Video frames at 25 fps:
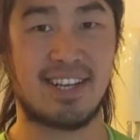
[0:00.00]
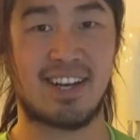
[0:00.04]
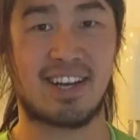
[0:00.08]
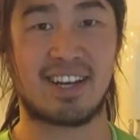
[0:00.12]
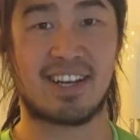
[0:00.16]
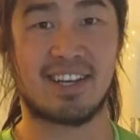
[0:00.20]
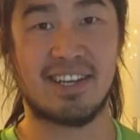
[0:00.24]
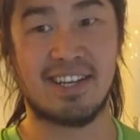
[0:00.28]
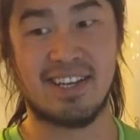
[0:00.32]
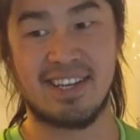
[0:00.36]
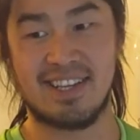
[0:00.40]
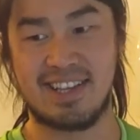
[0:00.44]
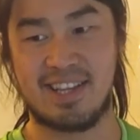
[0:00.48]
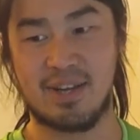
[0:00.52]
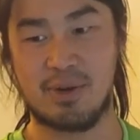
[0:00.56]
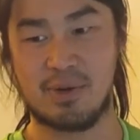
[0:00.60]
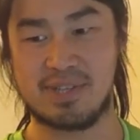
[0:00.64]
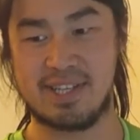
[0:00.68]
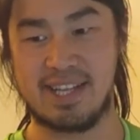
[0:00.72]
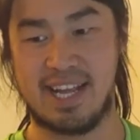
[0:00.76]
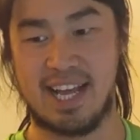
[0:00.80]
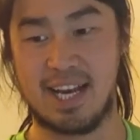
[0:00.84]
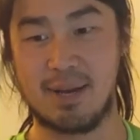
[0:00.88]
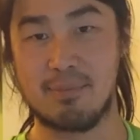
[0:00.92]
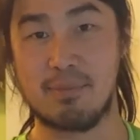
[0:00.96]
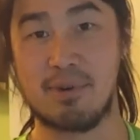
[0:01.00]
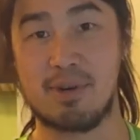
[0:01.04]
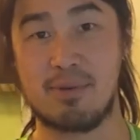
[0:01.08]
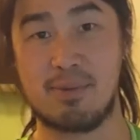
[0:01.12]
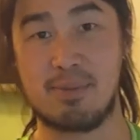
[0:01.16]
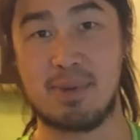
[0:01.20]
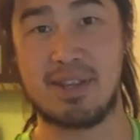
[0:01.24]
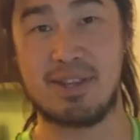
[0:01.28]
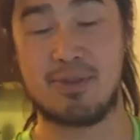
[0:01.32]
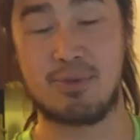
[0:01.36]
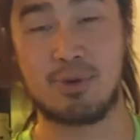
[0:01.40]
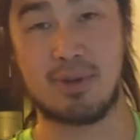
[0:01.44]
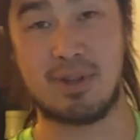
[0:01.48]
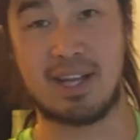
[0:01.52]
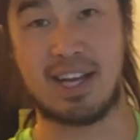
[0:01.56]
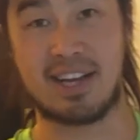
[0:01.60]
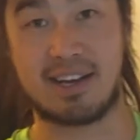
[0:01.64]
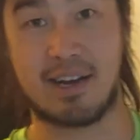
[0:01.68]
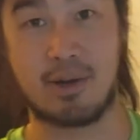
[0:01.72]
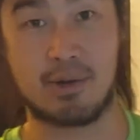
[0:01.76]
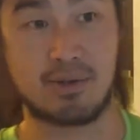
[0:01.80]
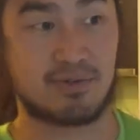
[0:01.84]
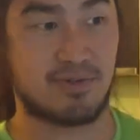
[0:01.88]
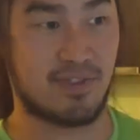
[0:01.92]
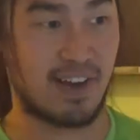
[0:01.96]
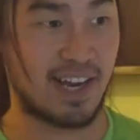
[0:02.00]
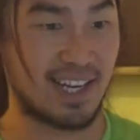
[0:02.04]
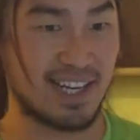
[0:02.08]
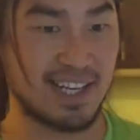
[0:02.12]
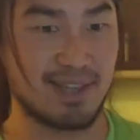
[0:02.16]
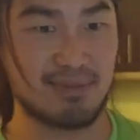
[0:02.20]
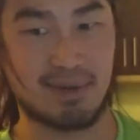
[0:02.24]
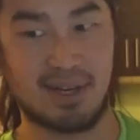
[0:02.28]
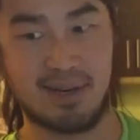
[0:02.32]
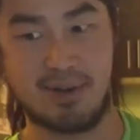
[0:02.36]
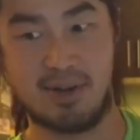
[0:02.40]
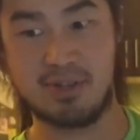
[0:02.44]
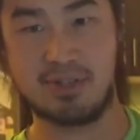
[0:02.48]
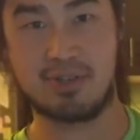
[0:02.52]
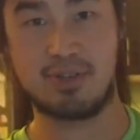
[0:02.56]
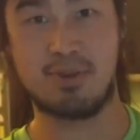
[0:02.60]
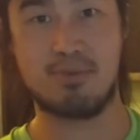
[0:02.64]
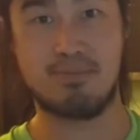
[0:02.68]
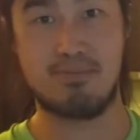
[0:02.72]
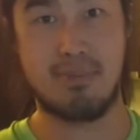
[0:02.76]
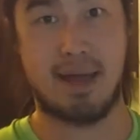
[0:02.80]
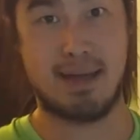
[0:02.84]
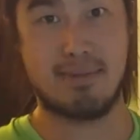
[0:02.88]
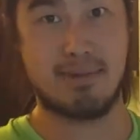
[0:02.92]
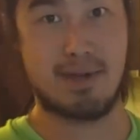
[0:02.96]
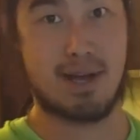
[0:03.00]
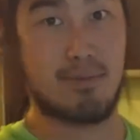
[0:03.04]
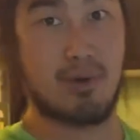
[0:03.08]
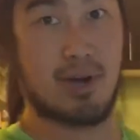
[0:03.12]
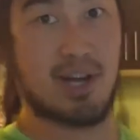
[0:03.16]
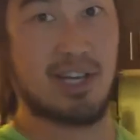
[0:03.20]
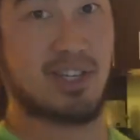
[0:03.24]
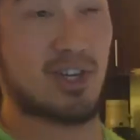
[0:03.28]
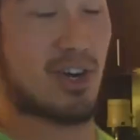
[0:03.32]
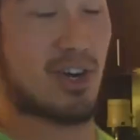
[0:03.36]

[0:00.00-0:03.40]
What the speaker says: Like, there was an element of me that thought like I was failing, but also maybe I might